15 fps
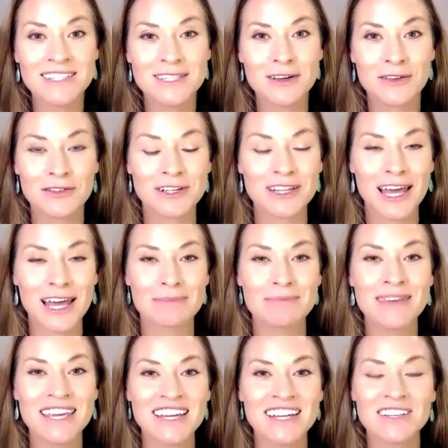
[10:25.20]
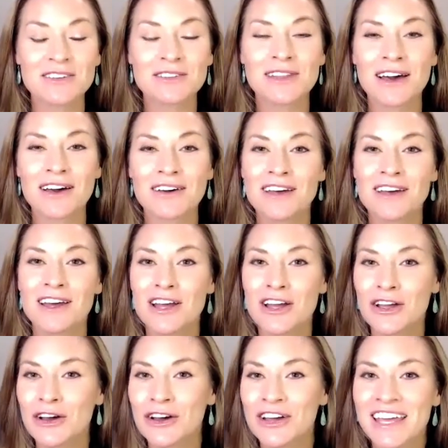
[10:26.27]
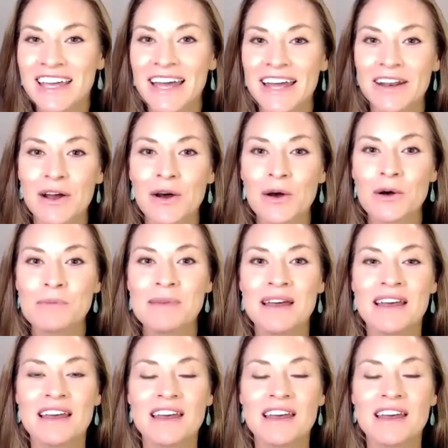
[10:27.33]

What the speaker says: So if you're like me and you love cooking at home,